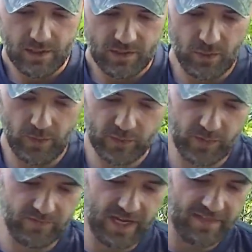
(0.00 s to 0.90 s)
So once
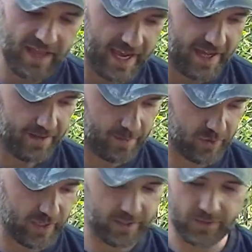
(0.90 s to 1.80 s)
we've done that, I'm going to
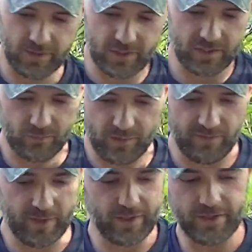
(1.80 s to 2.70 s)
try to do this in
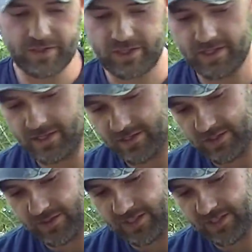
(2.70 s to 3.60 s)
reverse
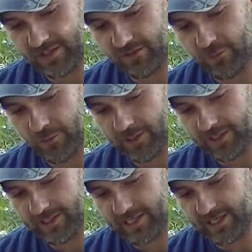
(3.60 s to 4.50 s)
so it's easier for you to
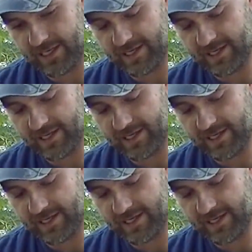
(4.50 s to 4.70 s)
see.